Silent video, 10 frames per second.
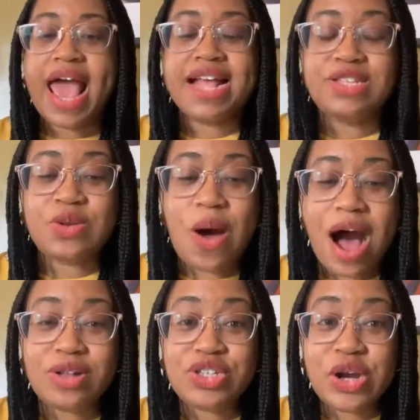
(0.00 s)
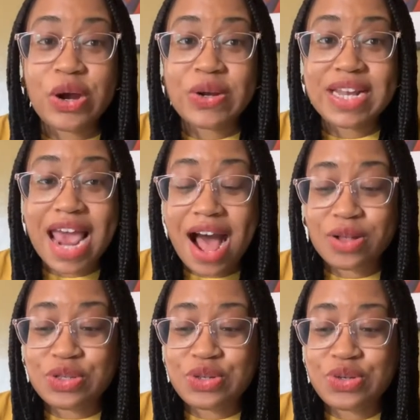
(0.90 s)
And so I'll turn
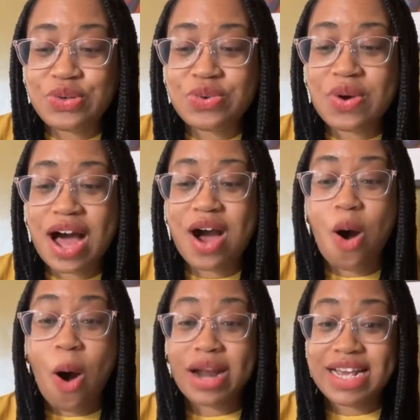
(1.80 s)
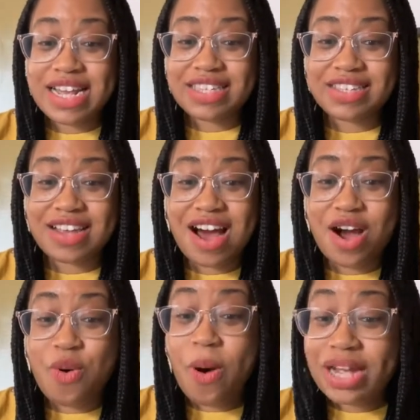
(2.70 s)
now to audience
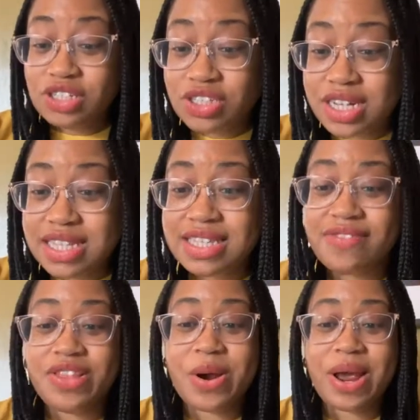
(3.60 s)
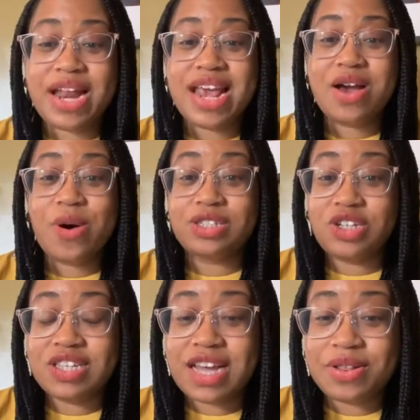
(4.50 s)
questions. If there are any
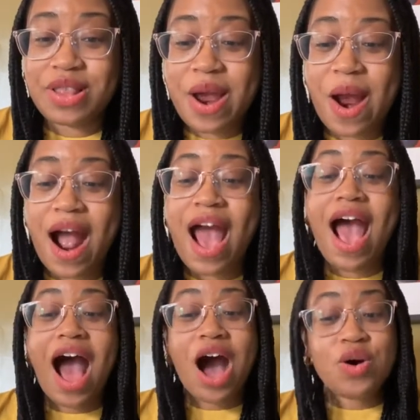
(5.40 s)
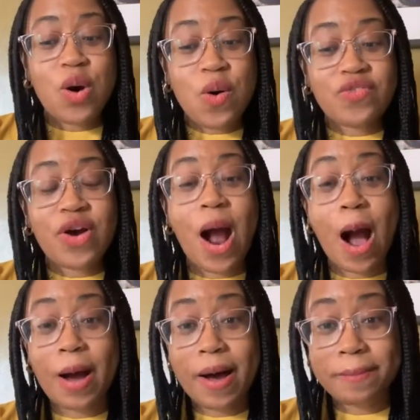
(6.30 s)
questions out there, I'll go over
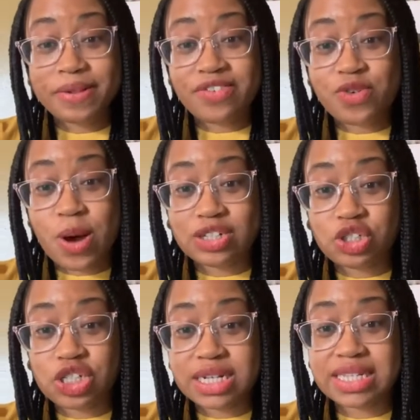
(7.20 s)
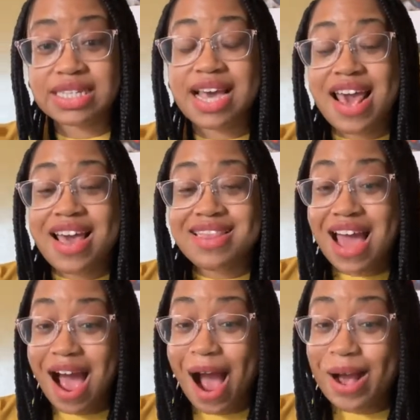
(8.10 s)
a couple of questions
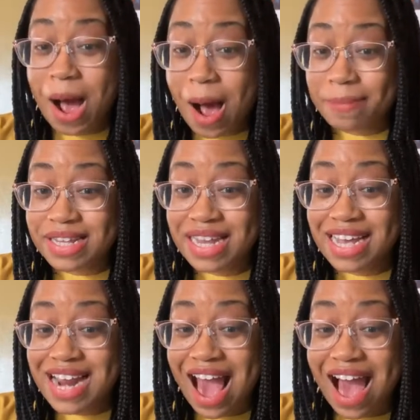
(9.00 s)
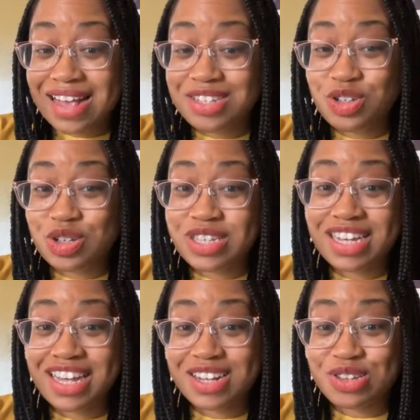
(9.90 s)
that I commonly get asked just to
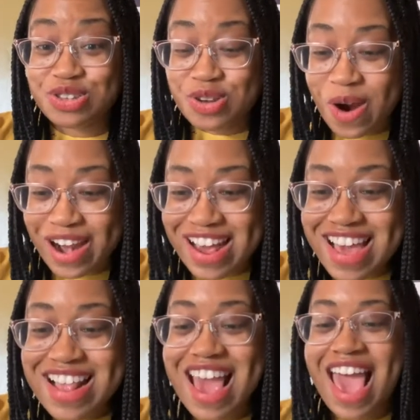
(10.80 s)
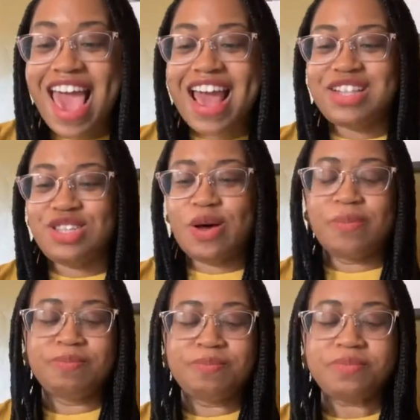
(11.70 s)
get us started. And so,